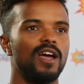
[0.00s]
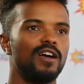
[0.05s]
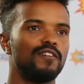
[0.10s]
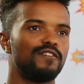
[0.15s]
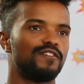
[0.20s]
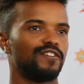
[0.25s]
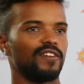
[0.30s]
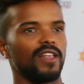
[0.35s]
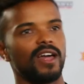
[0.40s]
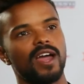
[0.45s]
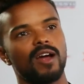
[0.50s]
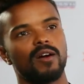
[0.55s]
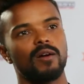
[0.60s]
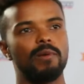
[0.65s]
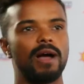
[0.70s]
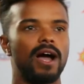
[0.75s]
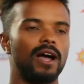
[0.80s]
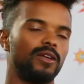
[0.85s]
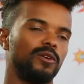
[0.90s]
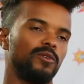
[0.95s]
flair
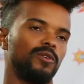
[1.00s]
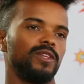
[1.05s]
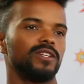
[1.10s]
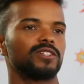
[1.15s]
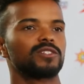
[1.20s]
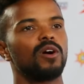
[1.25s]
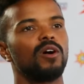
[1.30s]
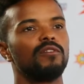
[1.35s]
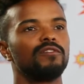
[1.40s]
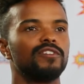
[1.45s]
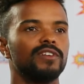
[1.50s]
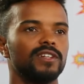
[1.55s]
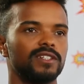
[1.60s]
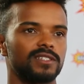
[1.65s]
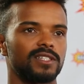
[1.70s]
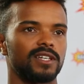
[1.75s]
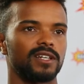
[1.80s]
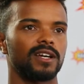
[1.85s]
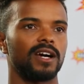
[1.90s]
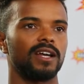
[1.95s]
about you and this
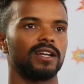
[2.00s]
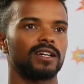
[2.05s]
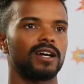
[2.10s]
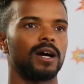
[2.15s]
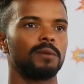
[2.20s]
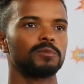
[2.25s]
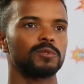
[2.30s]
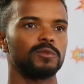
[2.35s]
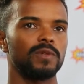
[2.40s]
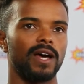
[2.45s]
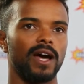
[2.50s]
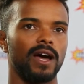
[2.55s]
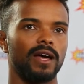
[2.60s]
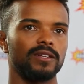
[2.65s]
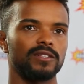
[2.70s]
confidence that kind of comes with that.